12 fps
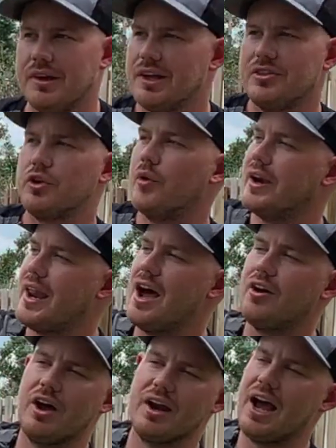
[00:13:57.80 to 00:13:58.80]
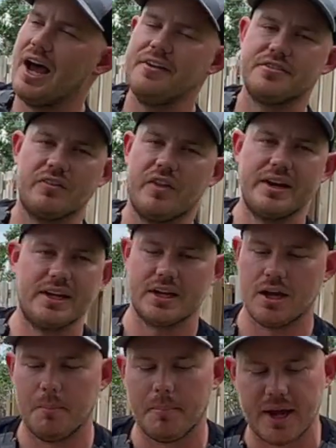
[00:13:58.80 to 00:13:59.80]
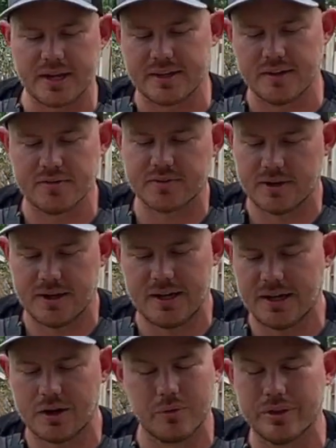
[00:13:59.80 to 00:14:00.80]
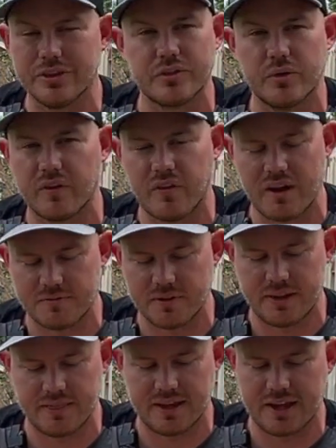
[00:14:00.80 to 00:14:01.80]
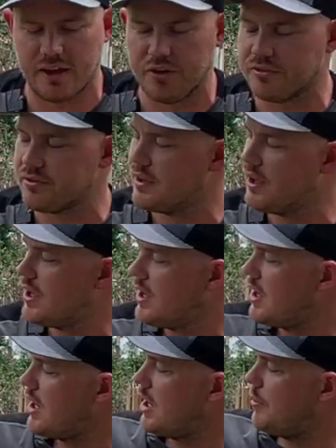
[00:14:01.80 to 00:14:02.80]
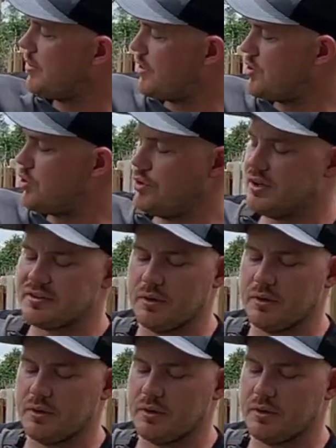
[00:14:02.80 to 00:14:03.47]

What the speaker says: throwing it out on a hyzer, letting it come back disc. I don't really throw it a lot for anything else. But the two discs I